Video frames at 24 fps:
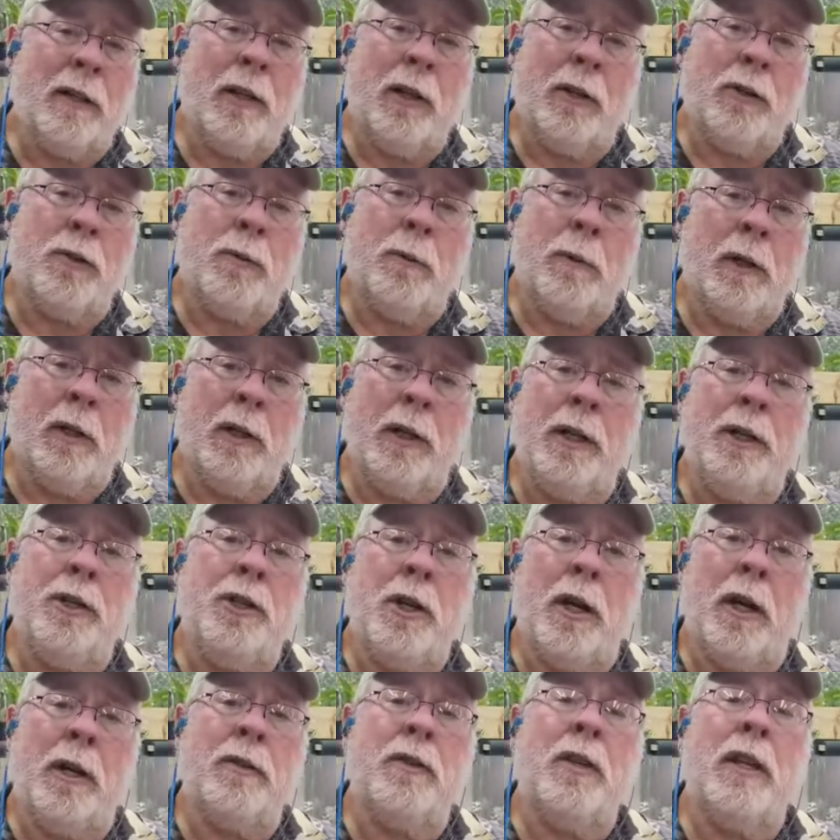There's really
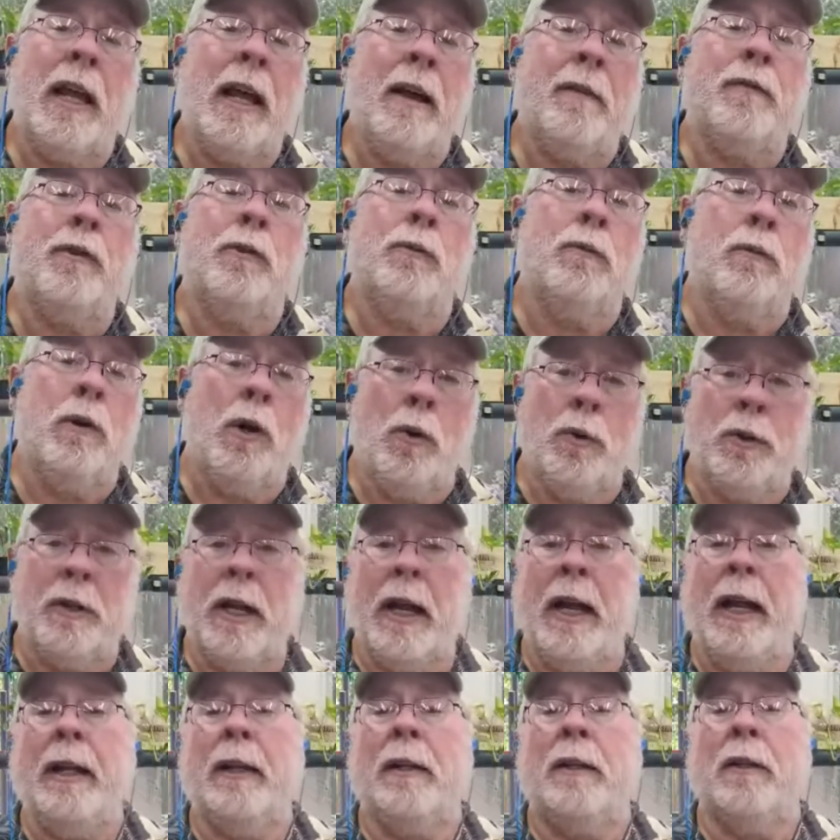just you have to
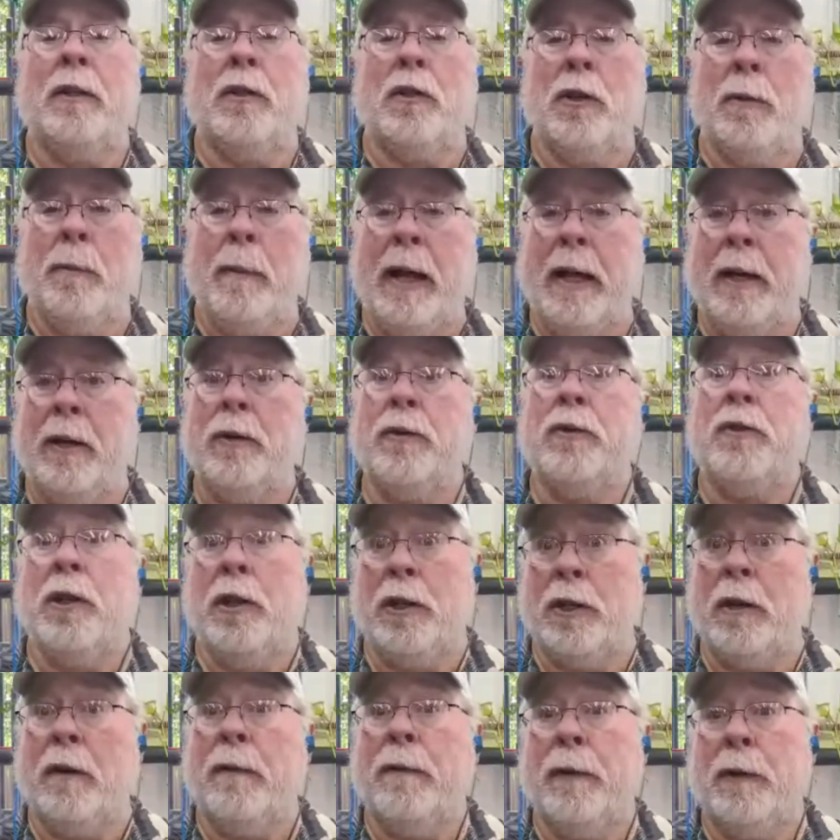rotate the tomatoes
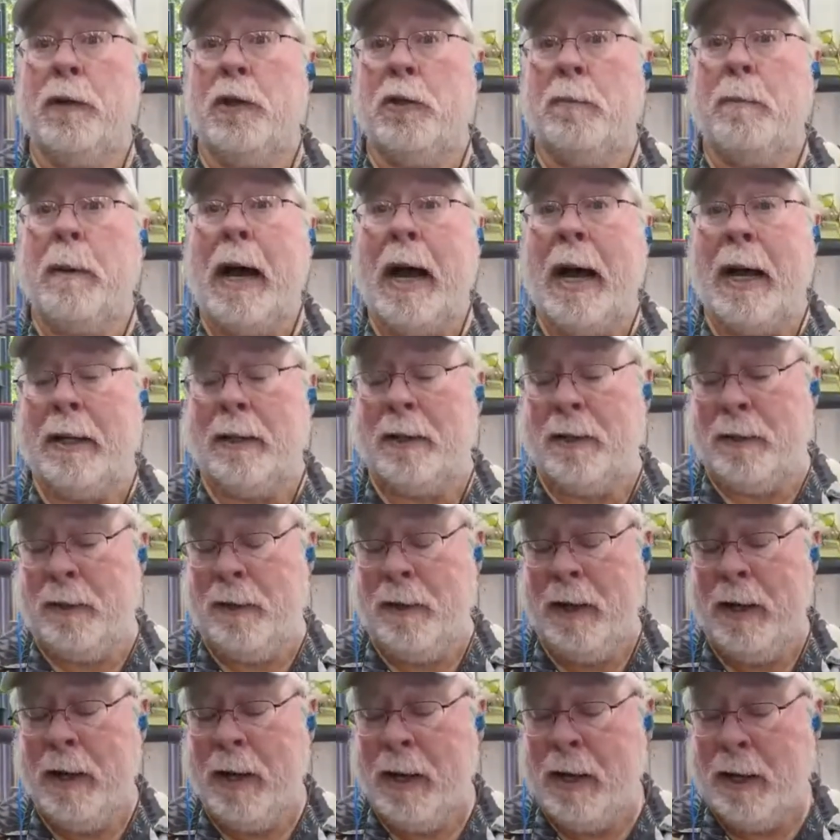to different
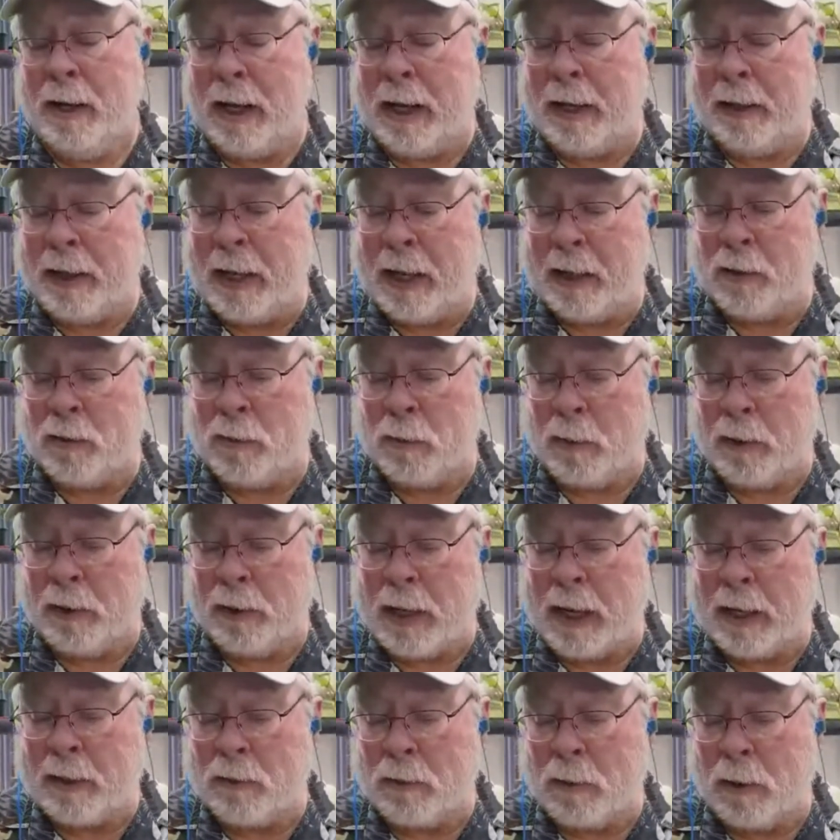spots that that's where
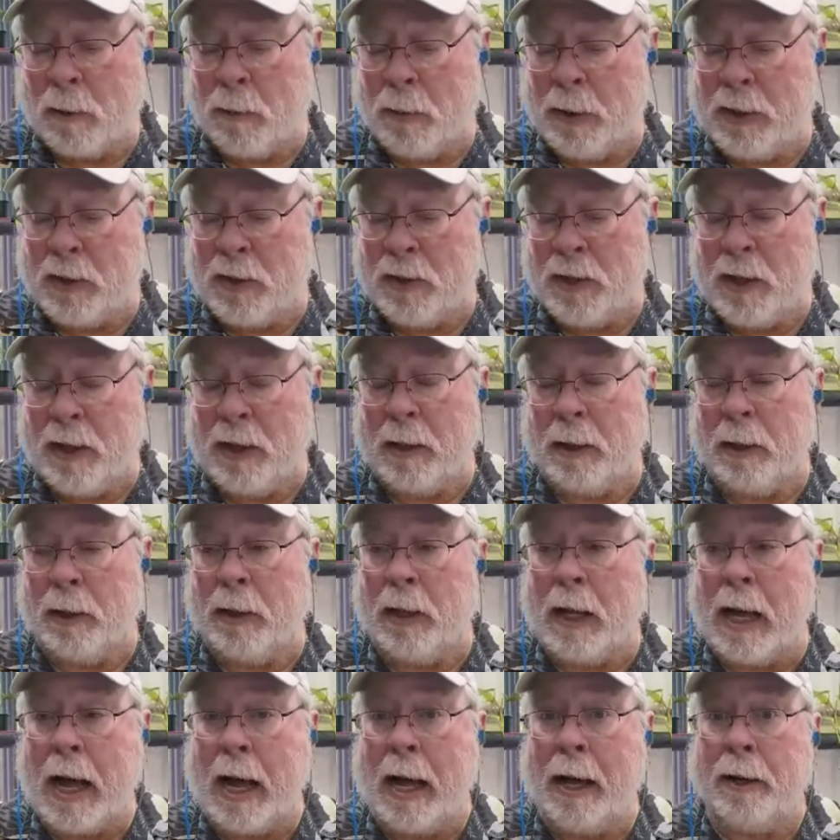that's where we see a
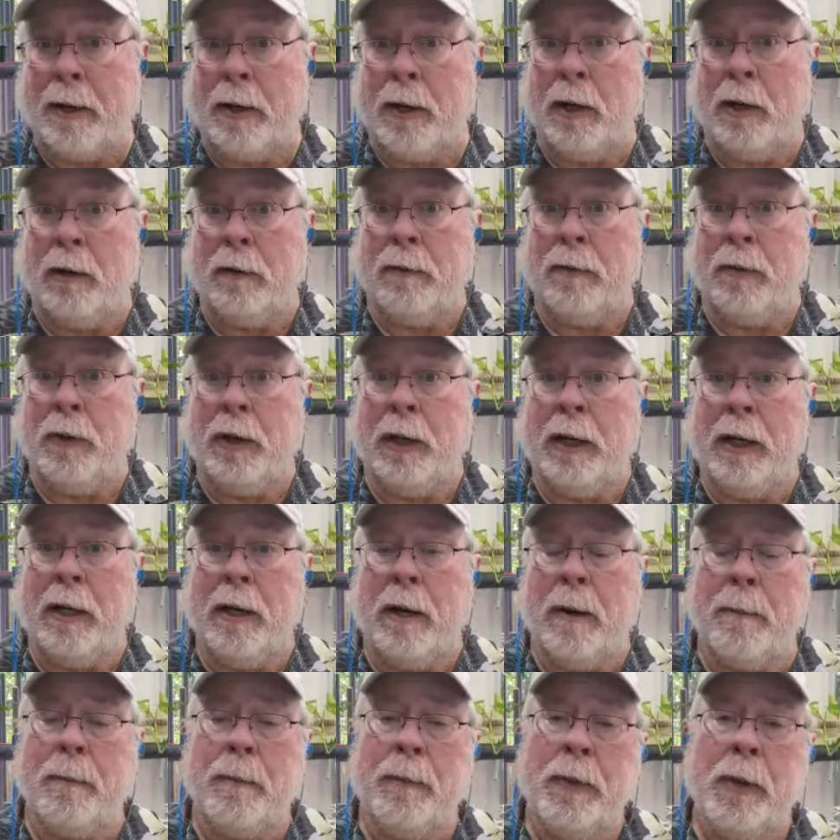lot of
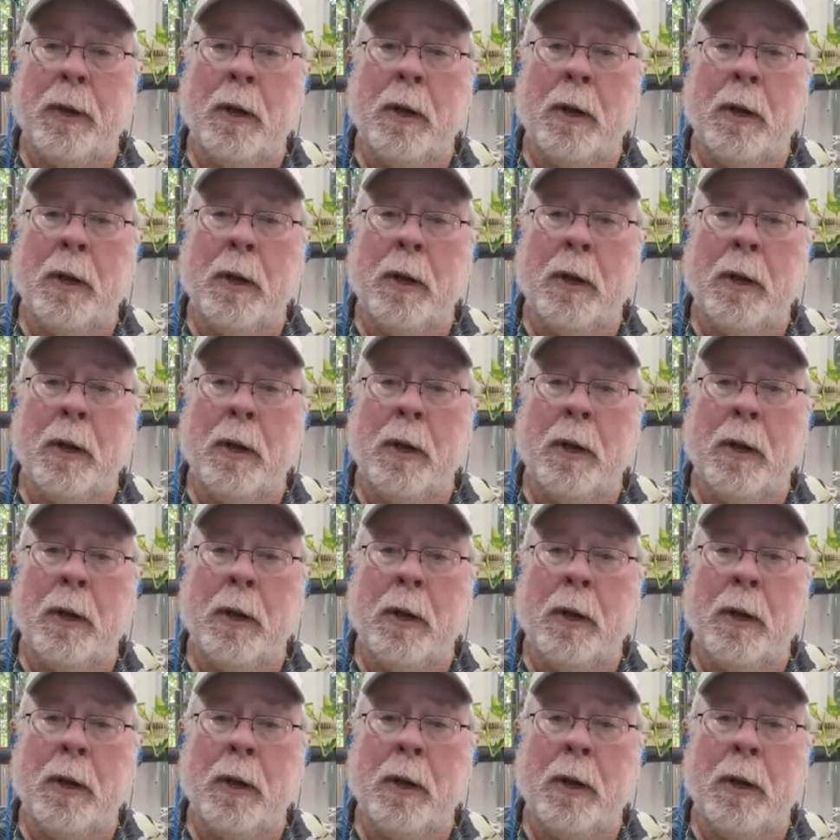the uh,